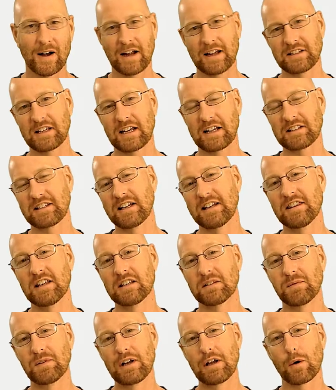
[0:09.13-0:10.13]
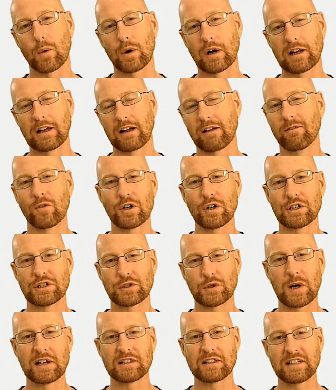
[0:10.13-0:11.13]
right guys, like I said in this video, we're going to convert
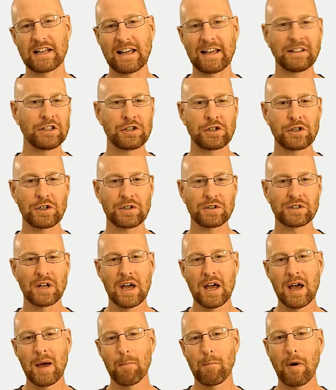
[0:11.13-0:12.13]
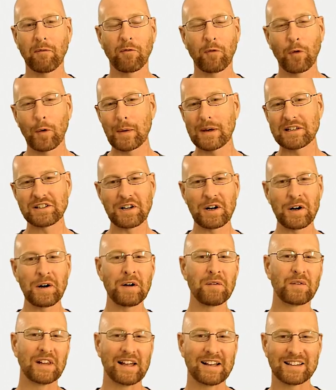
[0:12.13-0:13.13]
strings to integers. But before we get
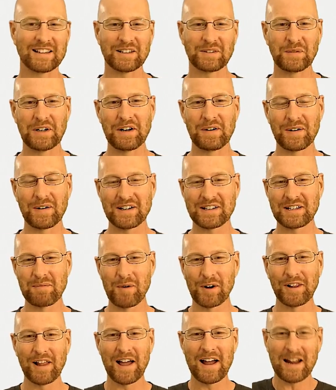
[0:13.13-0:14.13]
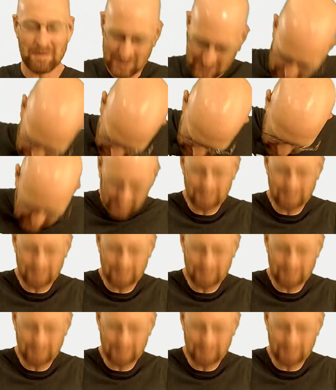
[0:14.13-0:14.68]
started, if you like this video want to see more like it, be sure to